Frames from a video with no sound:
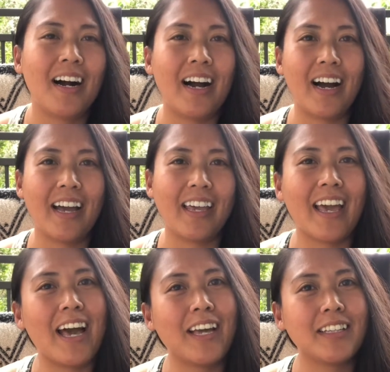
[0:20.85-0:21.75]
I
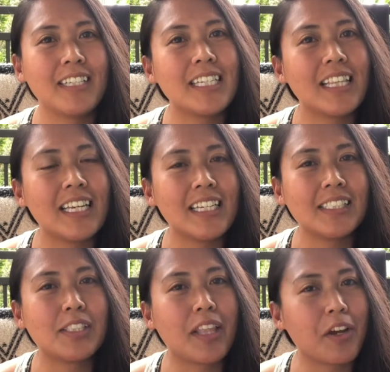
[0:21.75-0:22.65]
had this
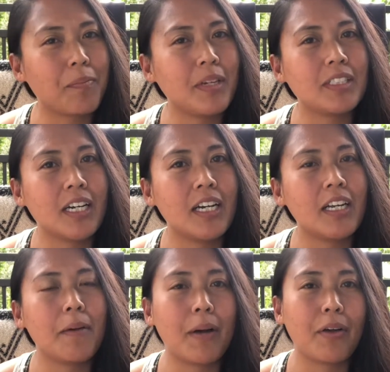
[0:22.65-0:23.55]
therapy
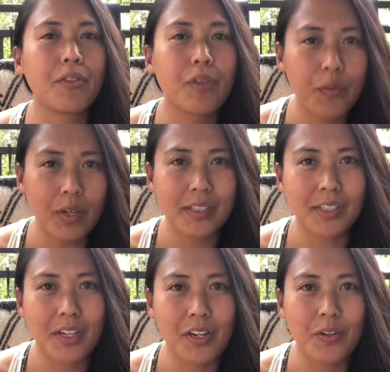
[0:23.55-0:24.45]
done about 3 weeks
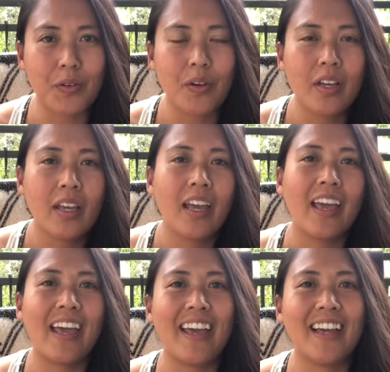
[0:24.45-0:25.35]
ago,
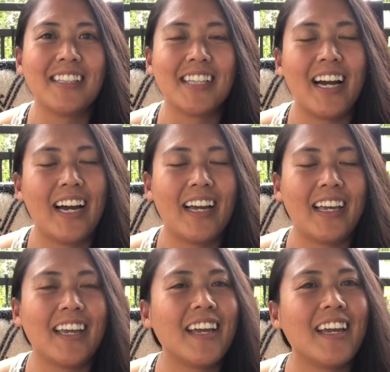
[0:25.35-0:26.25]
and
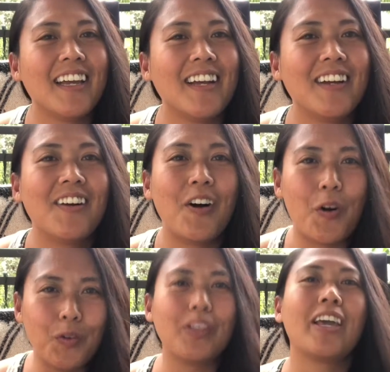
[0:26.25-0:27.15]
I
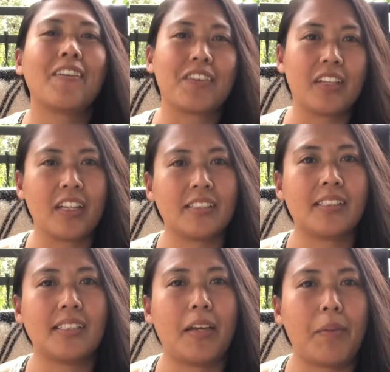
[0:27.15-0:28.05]
only have good things
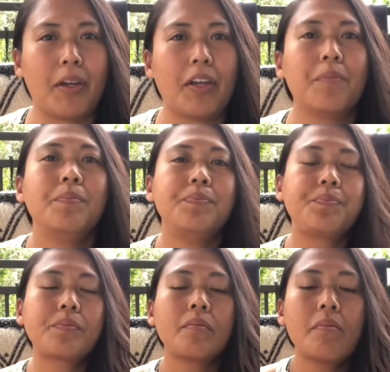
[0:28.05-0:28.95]
to say about it.
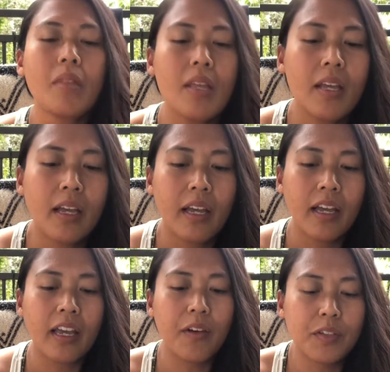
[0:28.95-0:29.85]

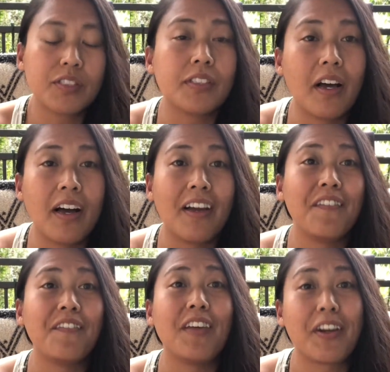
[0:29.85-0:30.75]
It was a
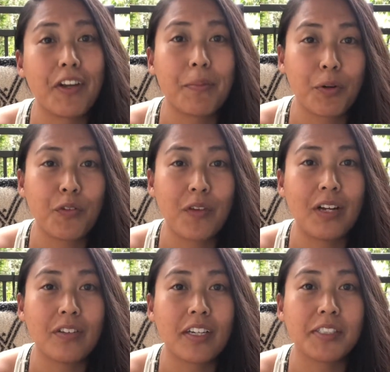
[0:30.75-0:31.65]
very
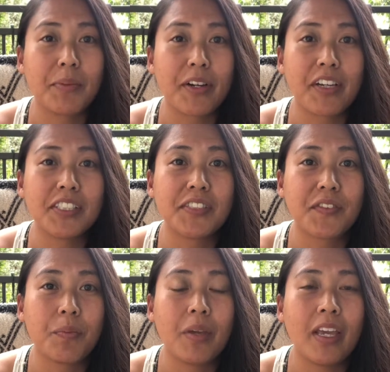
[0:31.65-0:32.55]
profound experience
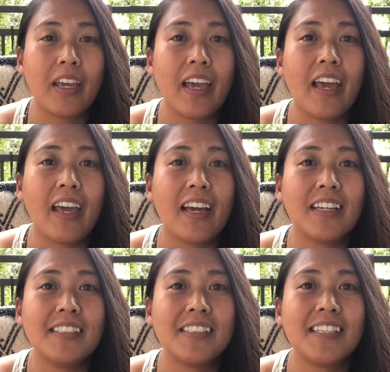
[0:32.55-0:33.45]
for me,
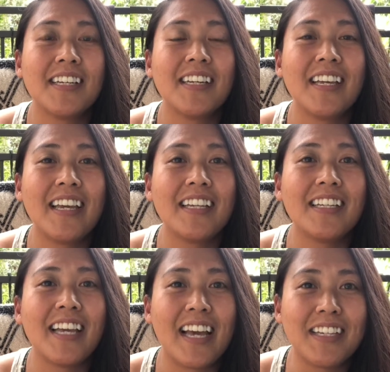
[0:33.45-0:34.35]
and it
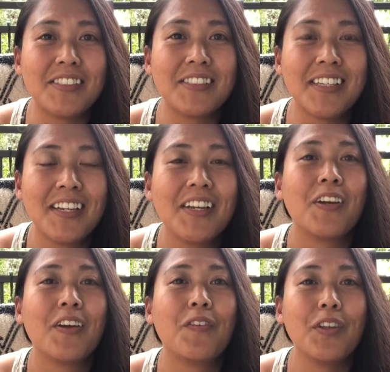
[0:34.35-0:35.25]
has
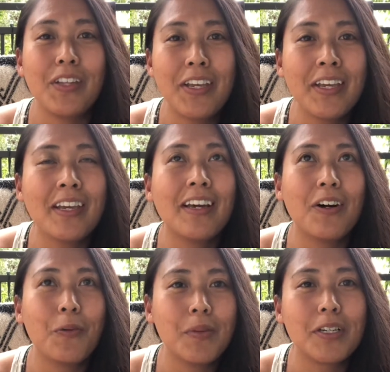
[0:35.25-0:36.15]
really
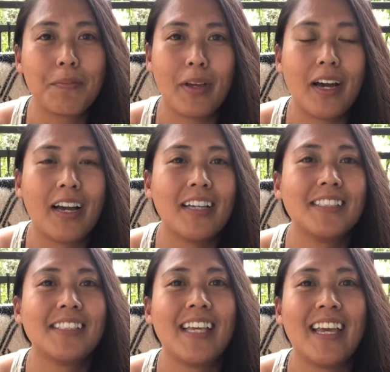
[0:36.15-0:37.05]
opened up my
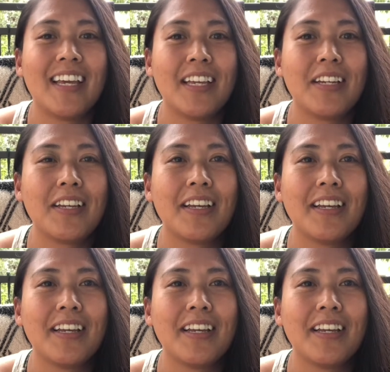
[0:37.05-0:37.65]
eyes and